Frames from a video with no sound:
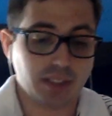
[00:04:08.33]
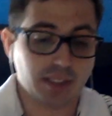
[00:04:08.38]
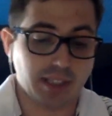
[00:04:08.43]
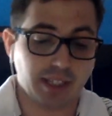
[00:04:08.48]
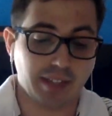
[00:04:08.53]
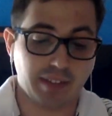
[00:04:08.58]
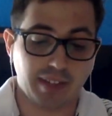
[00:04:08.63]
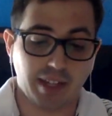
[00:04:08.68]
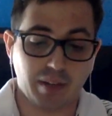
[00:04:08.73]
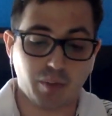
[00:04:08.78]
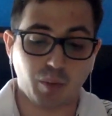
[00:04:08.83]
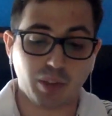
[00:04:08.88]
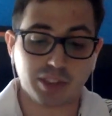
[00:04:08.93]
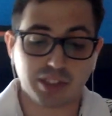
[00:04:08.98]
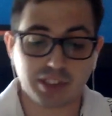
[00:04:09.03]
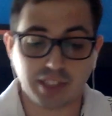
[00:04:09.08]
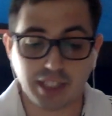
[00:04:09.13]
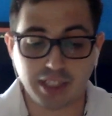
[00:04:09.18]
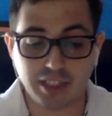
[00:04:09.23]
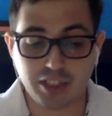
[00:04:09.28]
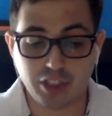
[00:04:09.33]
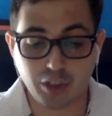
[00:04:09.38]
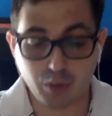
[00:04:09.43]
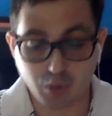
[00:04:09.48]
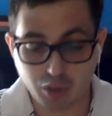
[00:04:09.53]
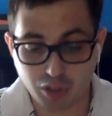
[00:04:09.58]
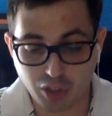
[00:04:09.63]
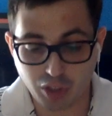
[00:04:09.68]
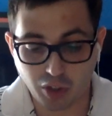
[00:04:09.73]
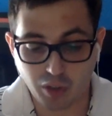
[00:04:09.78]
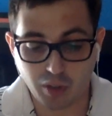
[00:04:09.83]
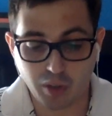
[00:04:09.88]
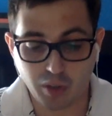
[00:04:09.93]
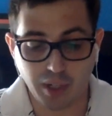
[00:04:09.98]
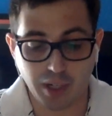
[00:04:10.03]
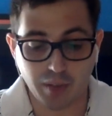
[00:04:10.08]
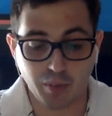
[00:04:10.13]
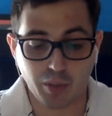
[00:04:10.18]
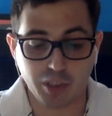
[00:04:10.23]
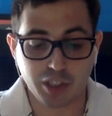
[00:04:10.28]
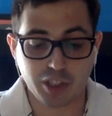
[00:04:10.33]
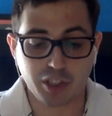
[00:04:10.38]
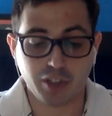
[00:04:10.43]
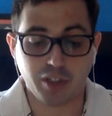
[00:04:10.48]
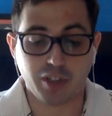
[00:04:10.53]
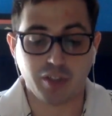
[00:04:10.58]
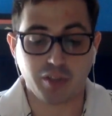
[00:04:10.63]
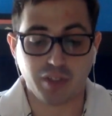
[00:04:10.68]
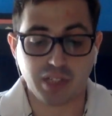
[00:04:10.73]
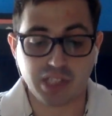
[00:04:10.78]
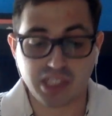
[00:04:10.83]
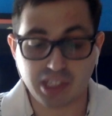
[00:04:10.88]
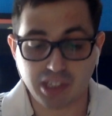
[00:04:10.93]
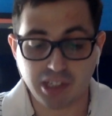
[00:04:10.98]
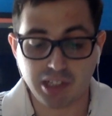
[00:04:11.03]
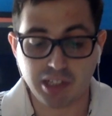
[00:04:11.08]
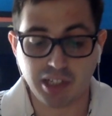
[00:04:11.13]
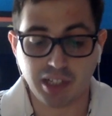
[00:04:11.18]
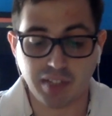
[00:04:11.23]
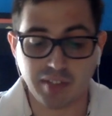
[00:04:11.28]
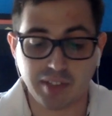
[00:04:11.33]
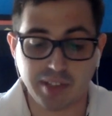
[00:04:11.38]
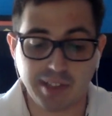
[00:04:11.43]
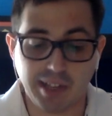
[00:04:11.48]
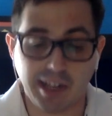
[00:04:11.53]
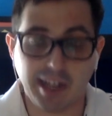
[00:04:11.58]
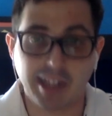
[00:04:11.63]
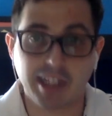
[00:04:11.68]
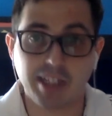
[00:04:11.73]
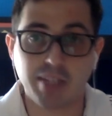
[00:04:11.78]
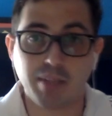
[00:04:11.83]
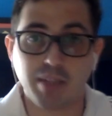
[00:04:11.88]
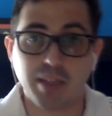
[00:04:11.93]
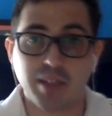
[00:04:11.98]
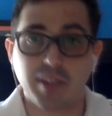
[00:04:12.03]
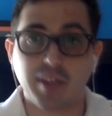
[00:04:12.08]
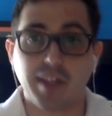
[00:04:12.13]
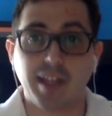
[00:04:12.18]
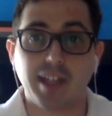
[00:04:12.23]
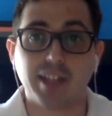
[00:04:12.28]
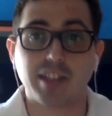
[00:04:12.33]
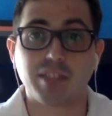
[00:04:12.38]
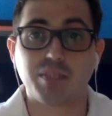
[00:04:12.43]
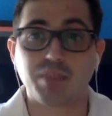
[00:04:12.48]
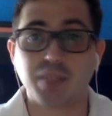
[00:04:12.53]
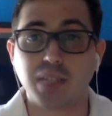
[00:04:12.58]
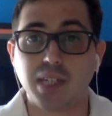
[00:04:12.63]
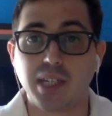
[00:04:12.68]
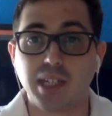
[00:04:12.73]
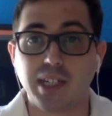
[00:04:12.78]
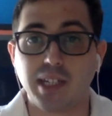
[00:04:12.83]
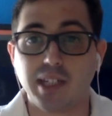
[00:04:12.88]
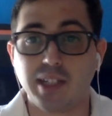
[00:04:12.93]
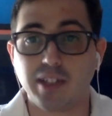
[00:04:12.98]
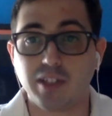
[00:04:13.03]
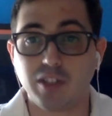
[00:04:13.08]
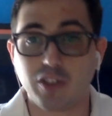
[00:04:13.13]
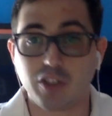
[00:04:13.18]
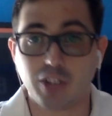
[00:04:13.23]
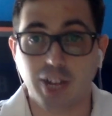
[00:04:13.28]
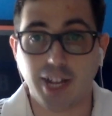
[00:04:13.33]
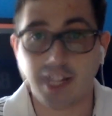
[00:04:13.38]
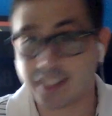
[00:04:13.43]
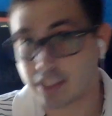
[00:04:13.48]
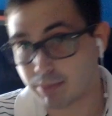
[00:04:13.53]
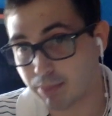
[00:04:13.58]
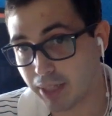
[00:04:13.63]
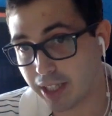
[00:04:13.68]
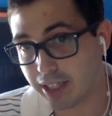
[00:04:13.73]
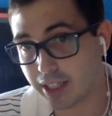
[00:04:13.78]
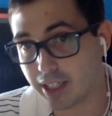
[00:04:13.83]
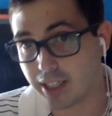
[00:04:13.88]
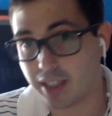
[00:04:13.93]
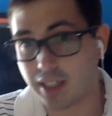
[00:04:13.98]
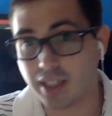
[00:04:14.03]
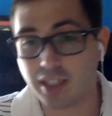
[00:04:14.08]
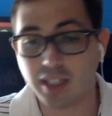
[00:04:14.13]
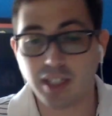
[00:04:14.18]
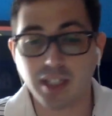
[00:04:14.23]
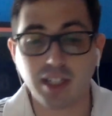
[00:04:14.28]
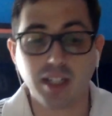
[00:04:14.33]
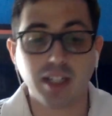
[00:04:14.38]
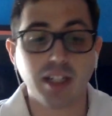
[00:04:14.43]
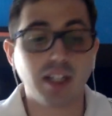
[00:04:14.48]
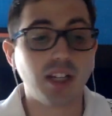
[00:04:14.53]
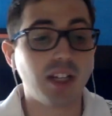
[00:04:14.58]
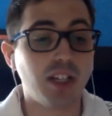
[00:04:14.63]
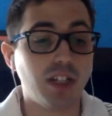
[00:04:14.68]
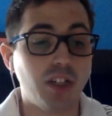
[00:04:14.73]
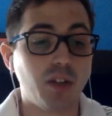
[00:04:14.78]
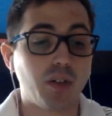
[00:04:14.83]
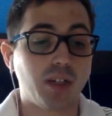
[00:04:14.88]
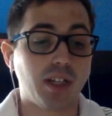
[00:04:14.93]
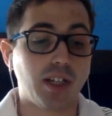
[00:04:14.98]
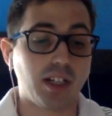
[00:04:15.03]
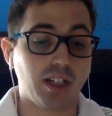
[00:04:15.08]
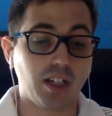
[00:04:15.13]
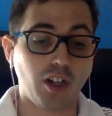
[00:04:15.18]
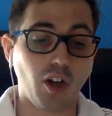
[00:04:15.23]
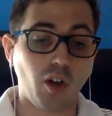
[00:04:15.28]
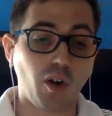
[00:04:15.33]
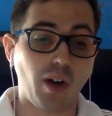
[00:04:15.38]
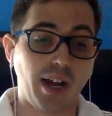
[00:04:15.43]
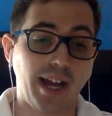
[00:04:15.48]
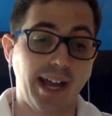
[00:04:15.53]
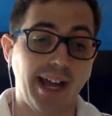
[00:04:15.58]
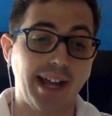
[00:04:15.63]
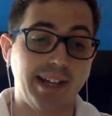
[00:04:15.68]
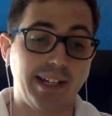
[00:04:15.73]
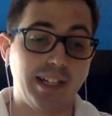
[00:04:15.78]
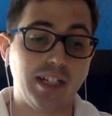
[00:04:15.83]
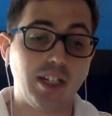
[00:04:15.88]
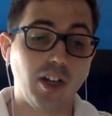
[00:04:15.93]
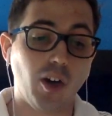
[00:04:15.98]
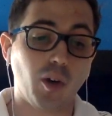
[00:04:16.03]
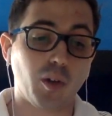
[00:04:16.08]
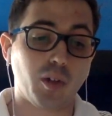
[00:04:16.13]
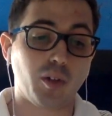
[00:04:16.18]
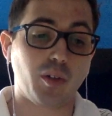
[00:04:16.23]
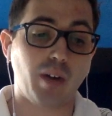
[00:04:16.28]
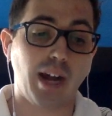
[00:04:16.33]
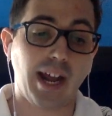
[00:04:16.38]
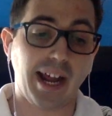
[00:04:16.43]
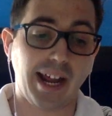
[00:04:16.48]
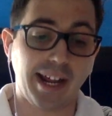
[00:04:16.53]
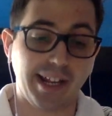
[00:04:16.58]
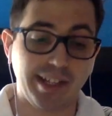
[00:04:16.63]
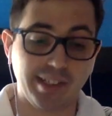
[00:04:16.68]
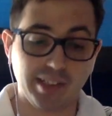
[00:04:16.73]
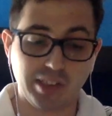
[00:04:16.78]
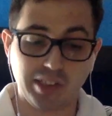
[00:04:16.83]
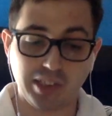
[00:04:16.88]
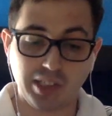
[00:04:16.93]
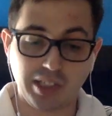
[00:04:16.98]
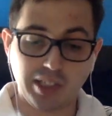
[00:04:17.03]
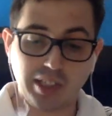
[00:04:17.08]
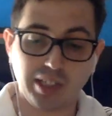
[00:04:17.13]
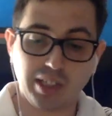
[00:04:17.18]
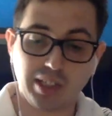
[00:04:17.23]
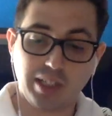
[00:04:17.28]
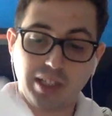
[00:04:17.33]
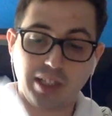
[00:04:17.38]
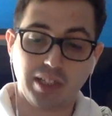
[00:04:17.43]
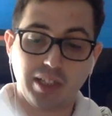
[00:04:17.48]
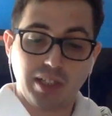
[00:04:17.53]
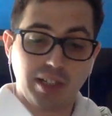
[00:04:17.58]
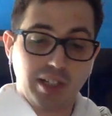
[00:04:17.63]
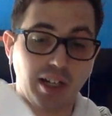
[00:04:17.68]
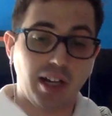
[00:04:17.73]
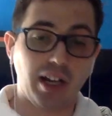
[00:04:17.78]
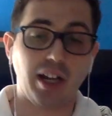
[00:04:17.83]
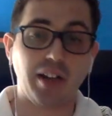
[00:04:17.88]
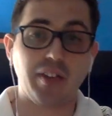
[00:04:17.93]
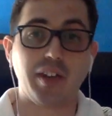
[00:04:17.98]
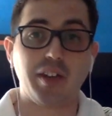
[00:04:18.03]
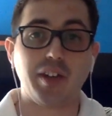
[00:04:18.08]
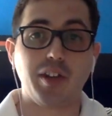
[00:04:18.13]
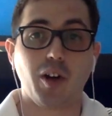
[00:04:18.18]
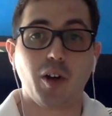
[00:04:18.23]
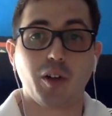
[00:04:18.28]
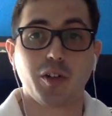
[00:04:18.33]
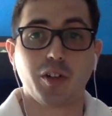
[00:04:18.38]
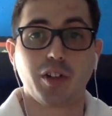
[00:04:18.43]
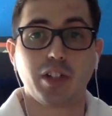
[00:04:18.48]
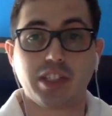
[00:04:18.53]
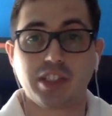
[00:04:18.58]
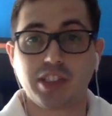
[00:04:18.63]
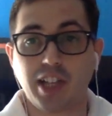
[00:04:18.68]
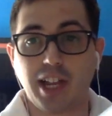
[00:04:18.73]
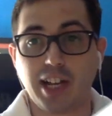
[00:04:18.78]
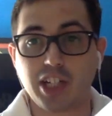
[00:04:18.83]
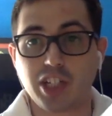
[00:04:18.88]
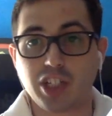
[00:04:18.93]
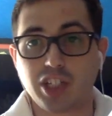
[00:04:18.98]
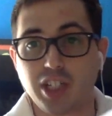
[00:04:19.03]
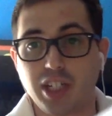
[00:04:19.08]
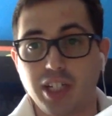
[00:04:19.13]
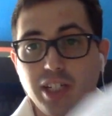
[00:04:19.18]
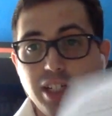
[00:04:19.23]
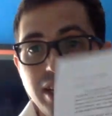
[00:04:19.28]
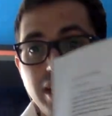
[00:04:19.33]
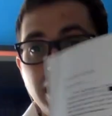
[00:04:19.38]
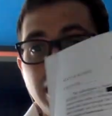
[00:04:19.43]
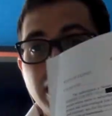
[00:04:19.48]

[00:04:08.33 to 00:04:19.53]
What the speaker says: And then once they do so, and once you're in receipt of the document that's being transmitted, you can go ahead and notarize the notary section